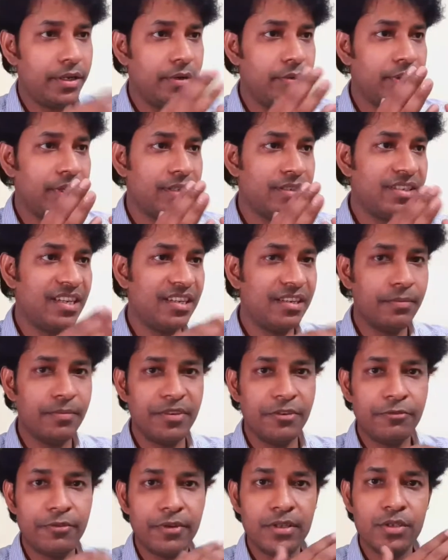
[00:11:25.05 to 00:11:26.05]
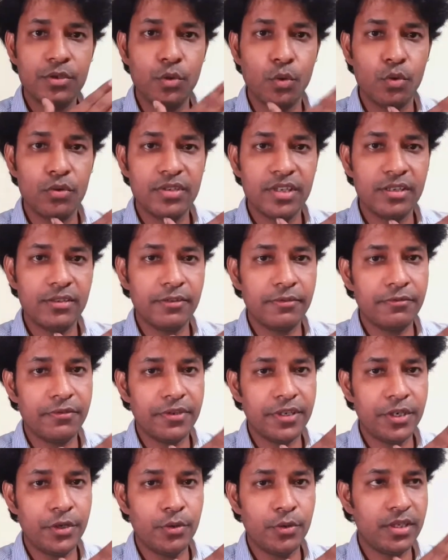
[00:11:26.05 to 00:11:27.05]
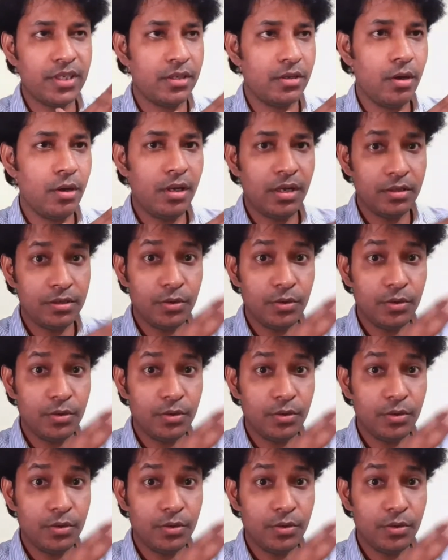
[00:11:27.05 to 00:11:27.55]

You can set up different sources of videos and all.